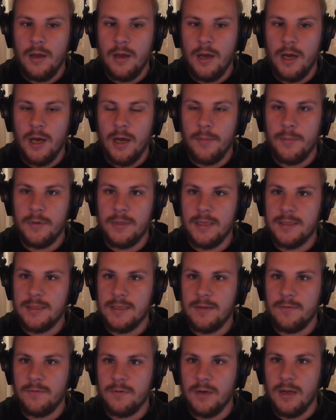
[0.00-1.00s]
But that's
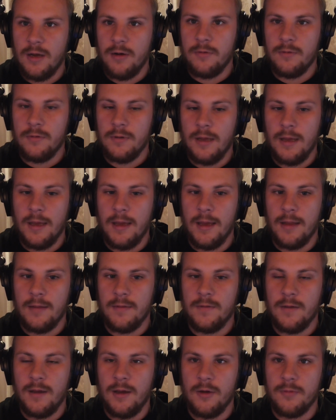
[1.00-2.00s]
it for now,
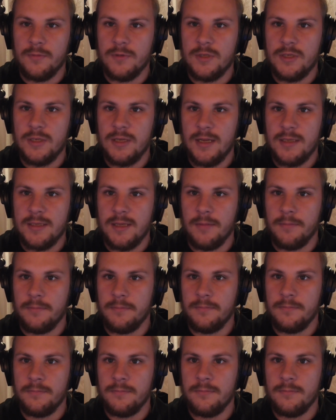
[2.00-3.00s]
and I hope to see you next time.
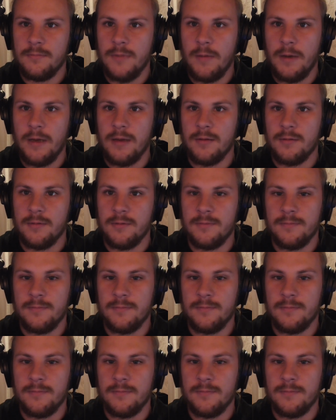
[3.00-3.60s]
Bye-bye.